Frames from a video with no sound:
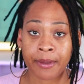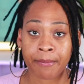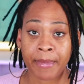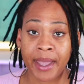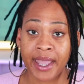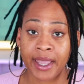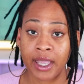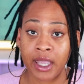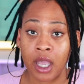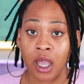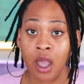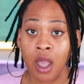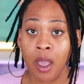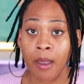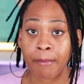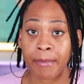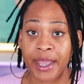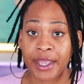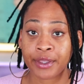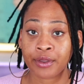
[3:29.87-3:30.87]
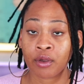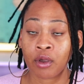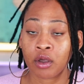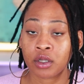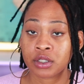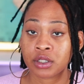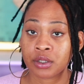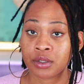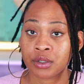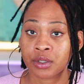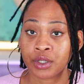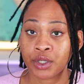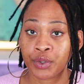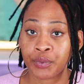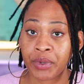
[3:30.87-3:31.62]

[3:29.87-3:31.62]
It may make you go to the